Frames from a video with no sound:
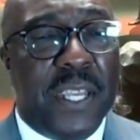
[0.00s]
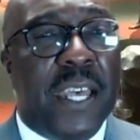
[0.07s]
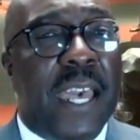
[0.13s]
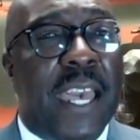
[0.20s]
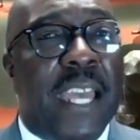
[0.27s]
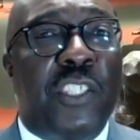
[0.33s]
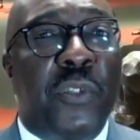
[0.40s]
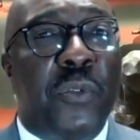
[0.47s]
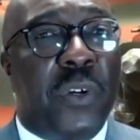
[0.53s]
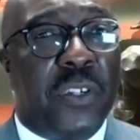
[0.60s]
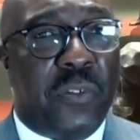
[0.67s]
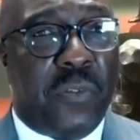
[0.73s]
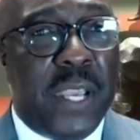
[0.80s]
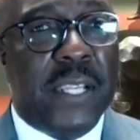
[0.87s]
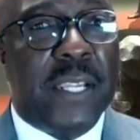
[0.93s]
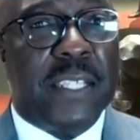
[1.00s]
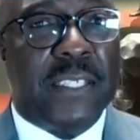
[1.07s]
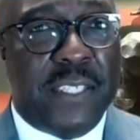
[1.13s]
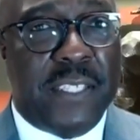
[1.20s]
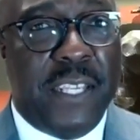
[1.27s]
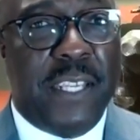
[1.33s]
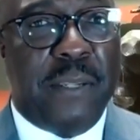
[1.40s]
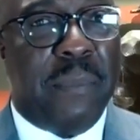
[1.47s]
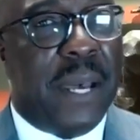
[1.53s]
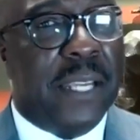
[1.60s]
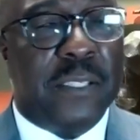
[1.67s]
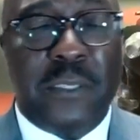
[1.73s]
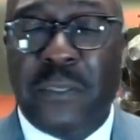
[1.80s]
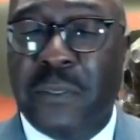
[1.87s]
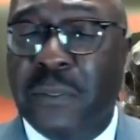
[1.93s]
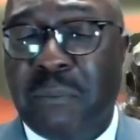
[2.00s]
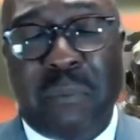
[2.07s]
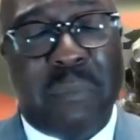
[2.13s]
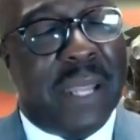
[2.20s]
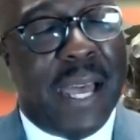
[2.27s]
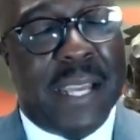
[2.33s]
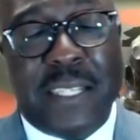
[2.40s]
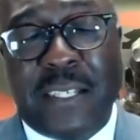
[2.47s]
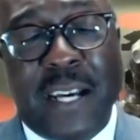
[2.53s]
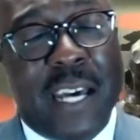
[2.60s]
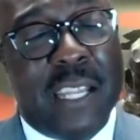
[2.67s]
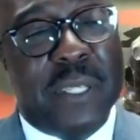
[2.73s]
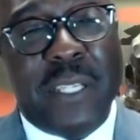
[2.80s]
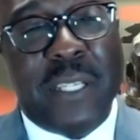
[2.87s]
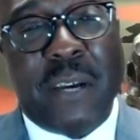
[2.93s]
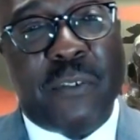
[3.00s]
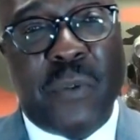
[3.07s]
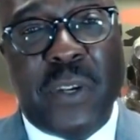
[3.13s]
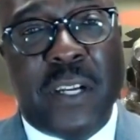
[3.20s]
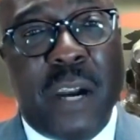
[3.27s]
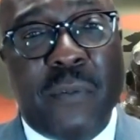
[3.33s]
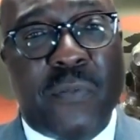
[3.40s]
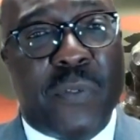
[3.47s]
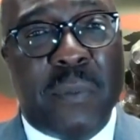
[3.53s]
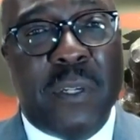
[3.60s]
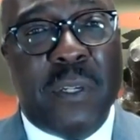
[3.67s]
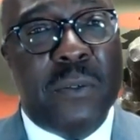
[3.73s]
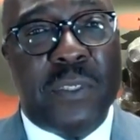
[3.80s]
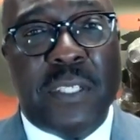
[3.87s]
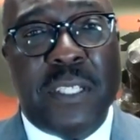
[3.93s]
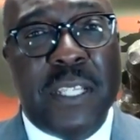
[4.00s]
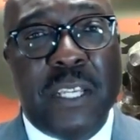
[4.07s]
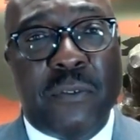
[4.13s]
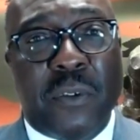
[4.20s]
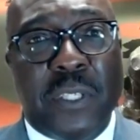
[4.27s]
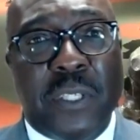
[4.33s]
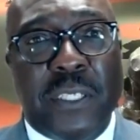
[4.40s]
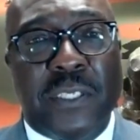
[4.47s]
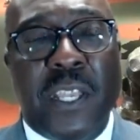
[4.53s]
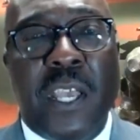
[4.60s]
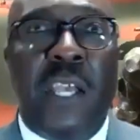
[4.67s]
And to a great extent, Michael, Black economy never recovered from losing the Negro Leagues.